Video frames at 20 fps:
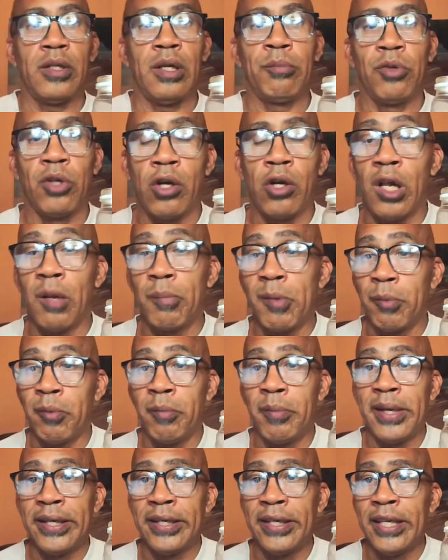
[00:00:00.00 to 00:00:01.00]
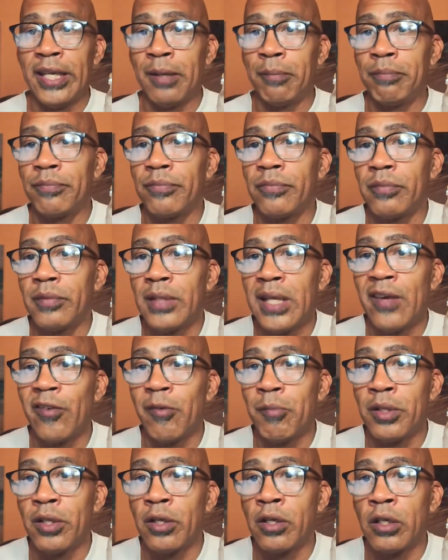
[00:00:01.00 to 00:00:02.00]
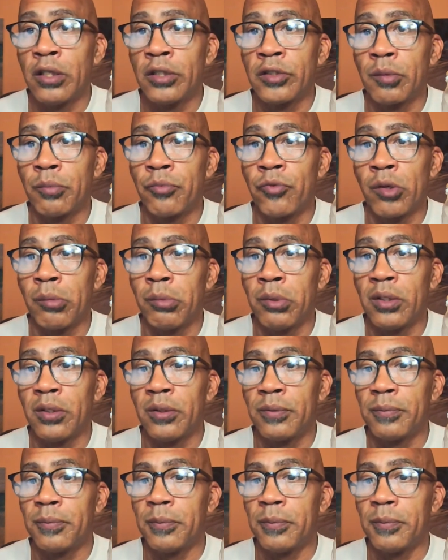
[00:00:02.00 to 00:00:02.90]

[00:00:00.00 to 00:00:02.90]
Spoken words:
I'm going to call people by name. Time for me to cause some trouble.